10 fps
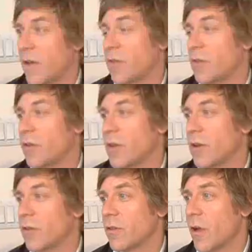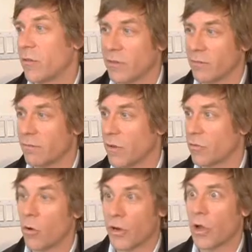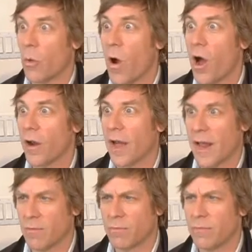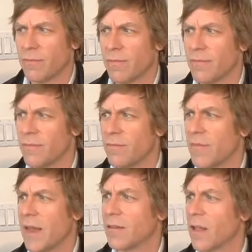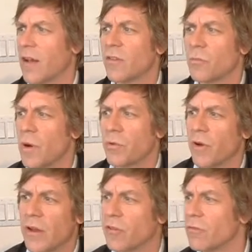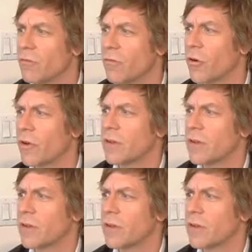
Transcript: After two years I was, I was going to go on, I had made lots of preparation for